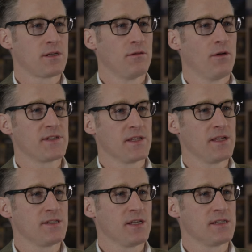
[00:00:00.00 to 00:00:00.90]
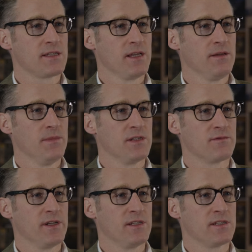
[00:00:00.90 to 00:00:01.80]
So obviously this year's theme is
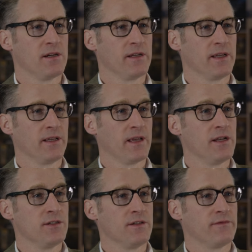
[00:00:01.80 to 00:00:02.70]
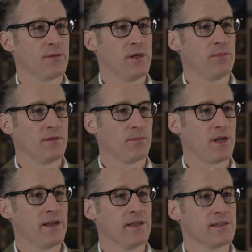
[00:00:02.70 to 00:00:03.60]
redesigning energy for people and
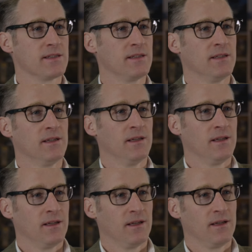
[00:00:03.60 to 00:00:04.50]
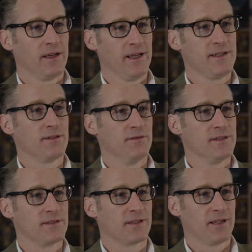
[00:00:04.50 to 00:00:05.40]
planet. ITER
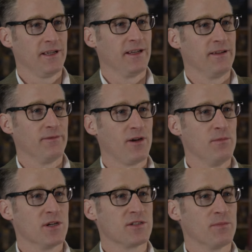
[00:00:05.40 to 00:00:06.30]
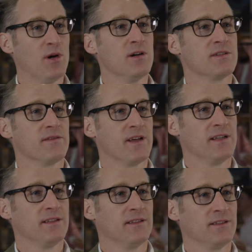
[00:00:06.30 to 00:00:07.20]
is clearly very much a part of
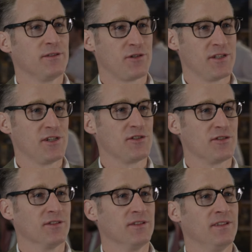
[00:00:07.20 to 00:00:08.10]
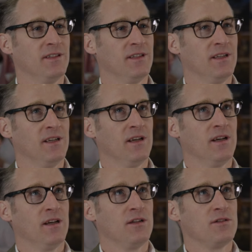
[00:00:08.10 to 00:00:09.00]
that transition.
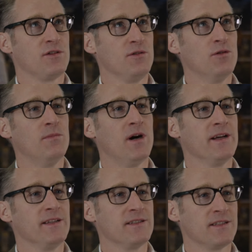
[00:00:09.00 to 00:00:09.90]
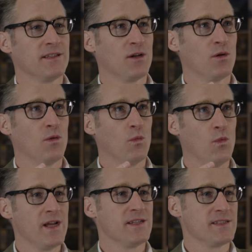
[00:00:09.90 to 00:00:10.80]
To your mind,
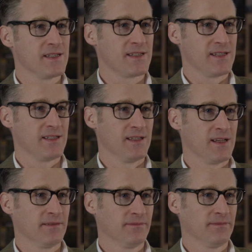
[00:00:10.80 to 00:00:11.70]
where does it sit in that?